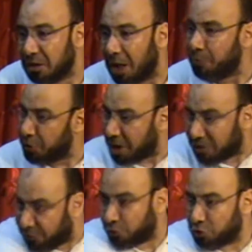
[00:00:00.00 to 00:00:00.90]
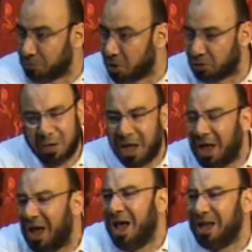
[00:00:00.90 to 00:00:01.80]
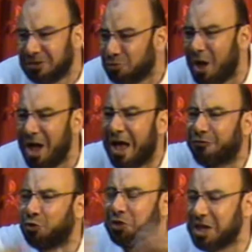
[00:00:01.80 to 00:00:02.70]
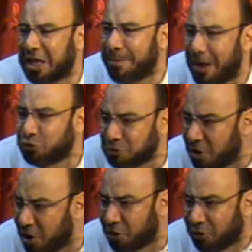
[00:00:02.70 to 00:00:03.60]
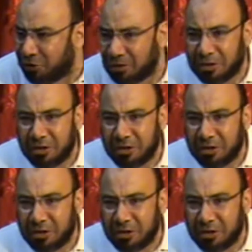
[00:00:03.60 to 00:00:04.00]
Abu Dharr for tomorrow. Why I have to think about tomorrow?